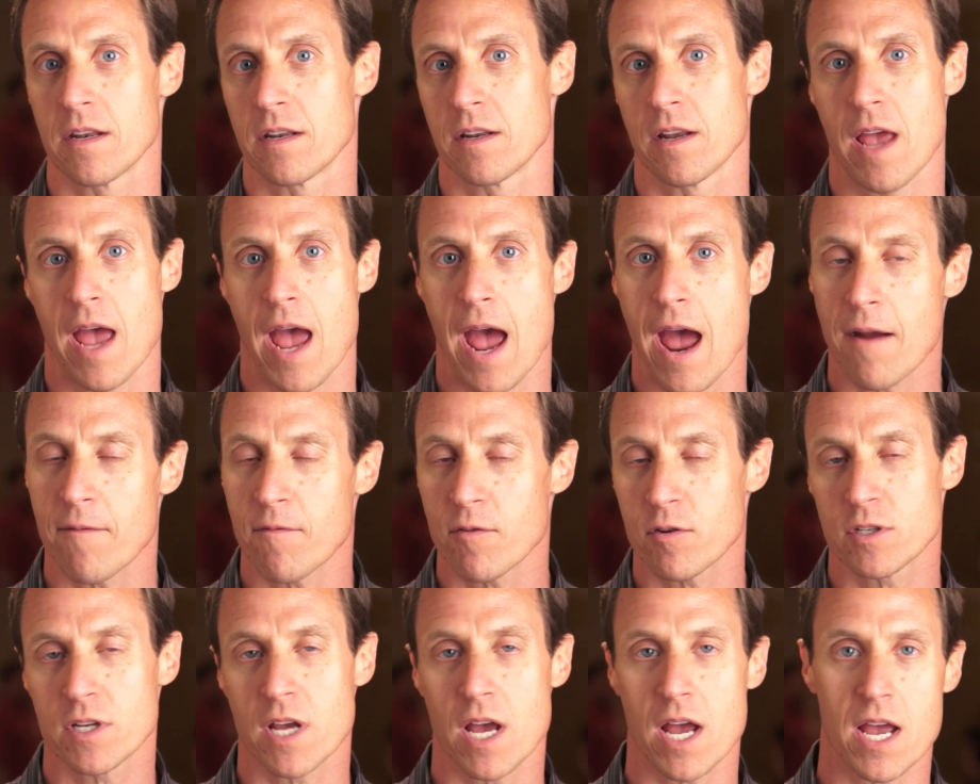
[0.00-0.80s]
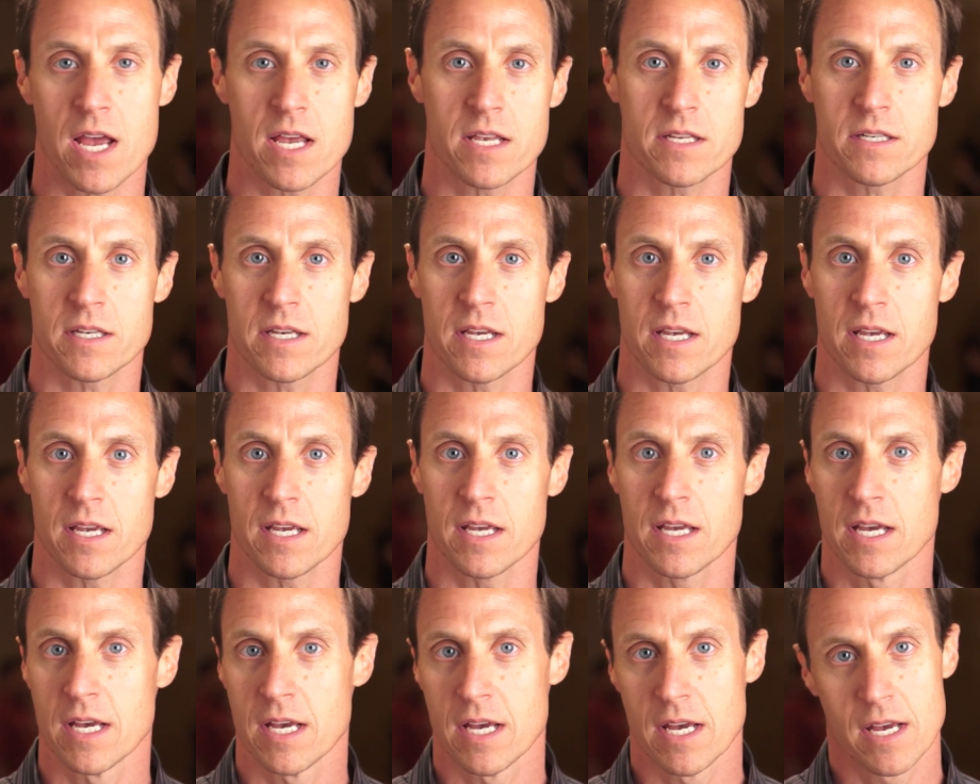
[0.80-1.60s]

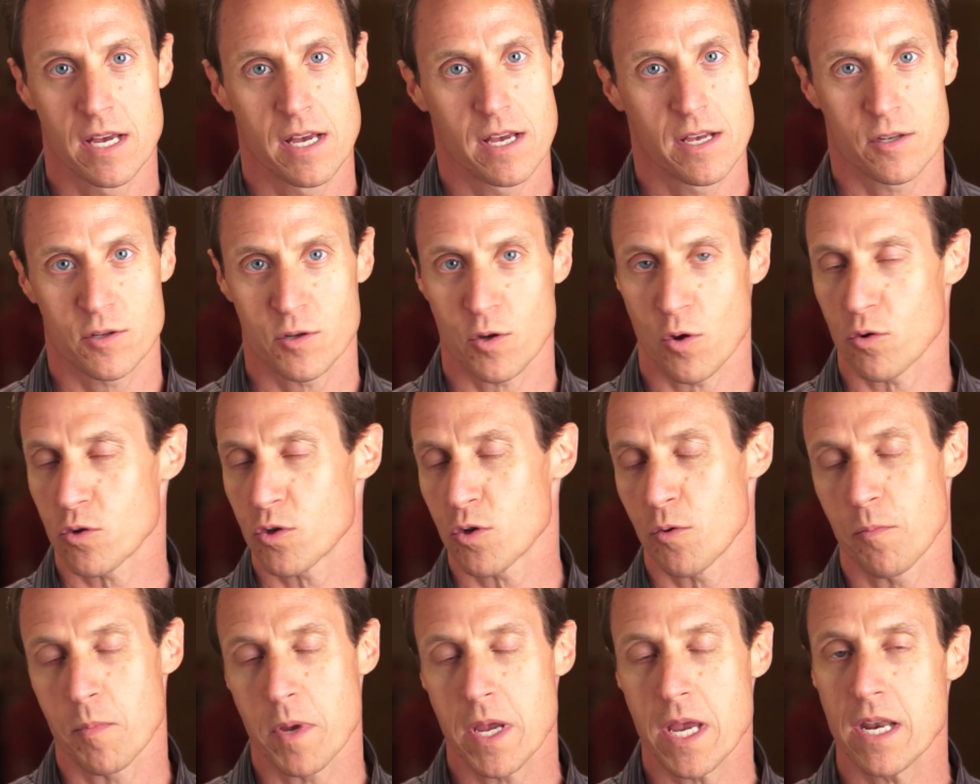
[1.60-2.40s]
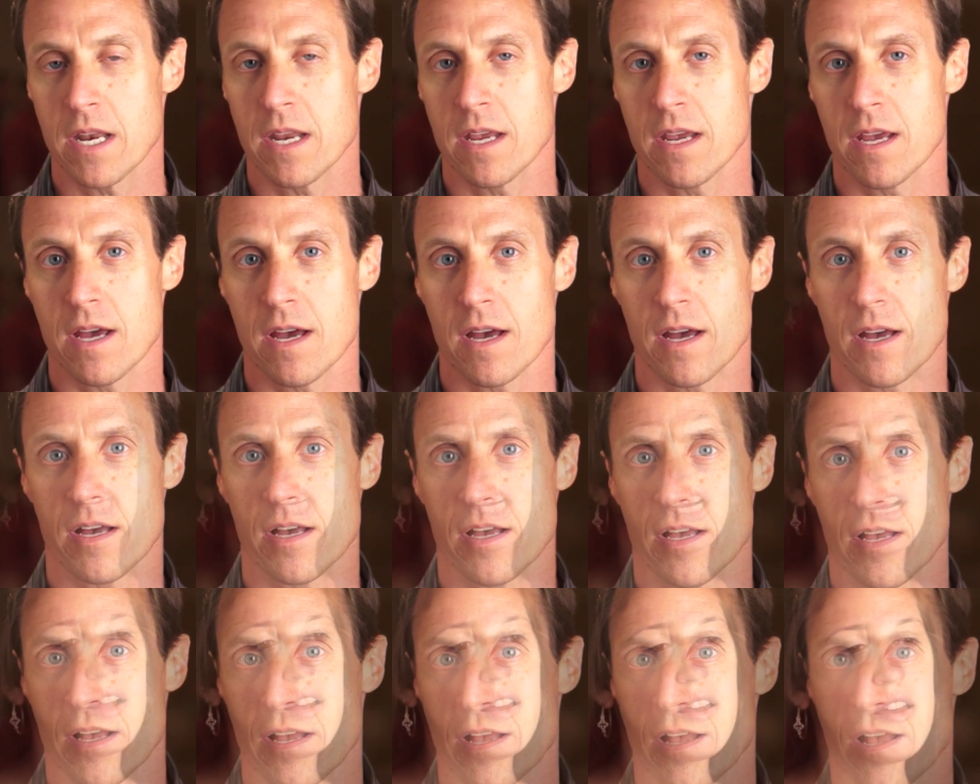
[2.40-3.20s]
advertising, social media.